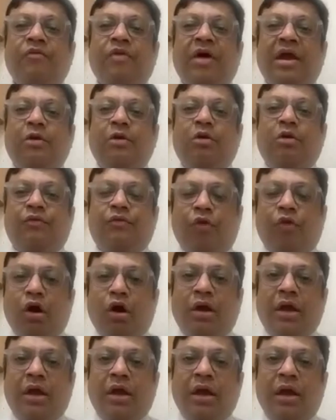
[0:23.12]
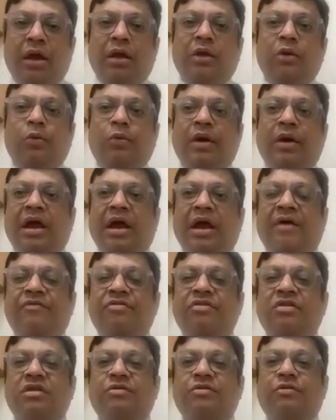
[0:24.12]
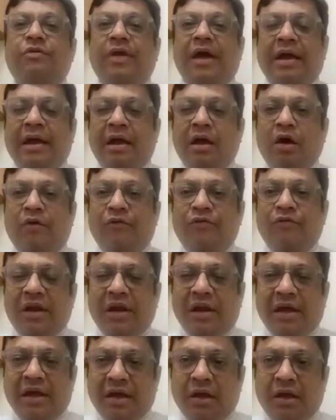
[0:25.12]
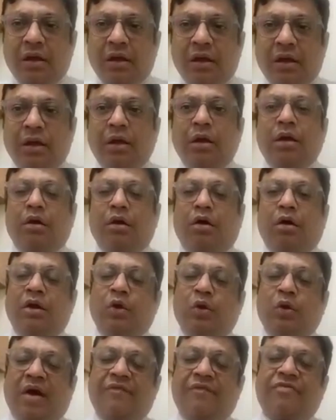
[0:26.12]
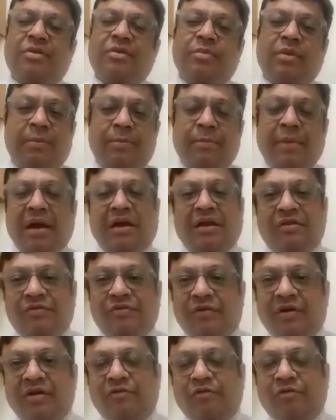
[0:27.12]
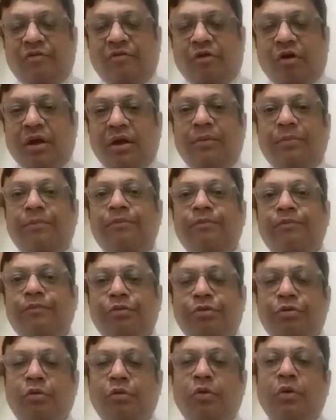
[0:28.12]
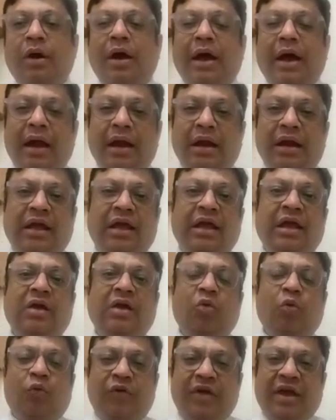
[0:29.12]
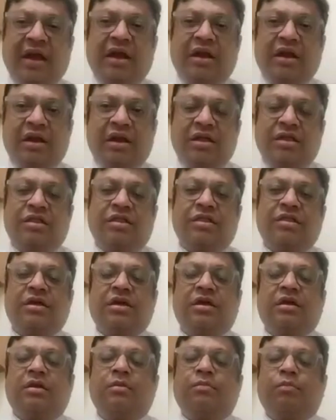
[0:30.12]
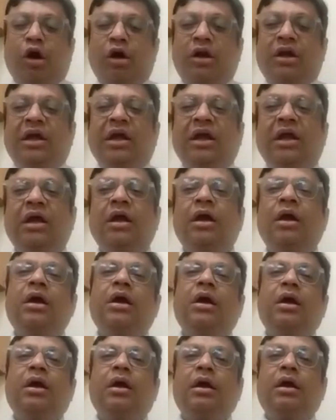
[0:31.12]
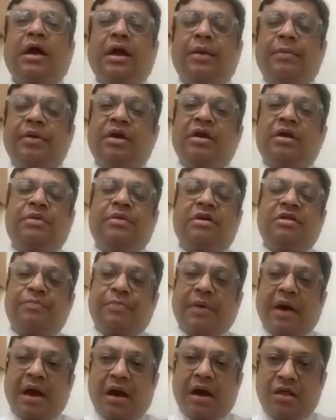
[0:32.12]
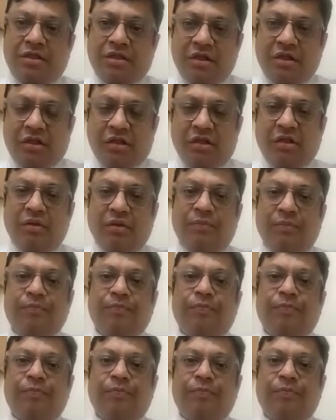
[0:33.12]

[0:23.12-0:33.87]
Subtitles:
While you are walking, you can have this dragging of the leg, or you have some imbalance while you're walking. So any weakness in body can be termed as paralysis,